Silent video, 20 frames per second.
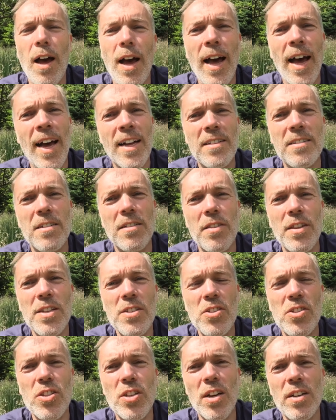And
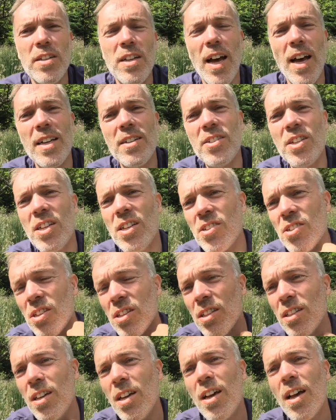this Hyundai
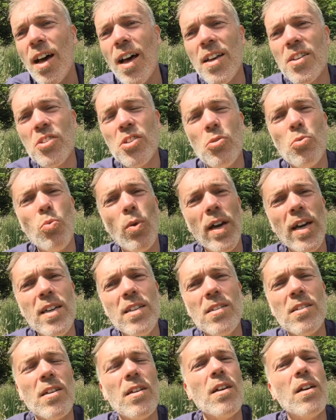diesel has a
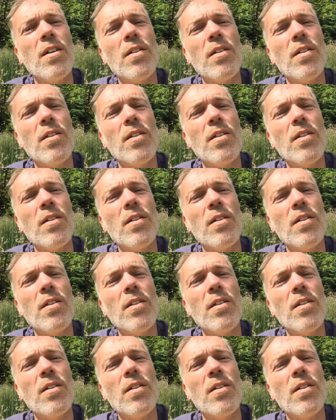weight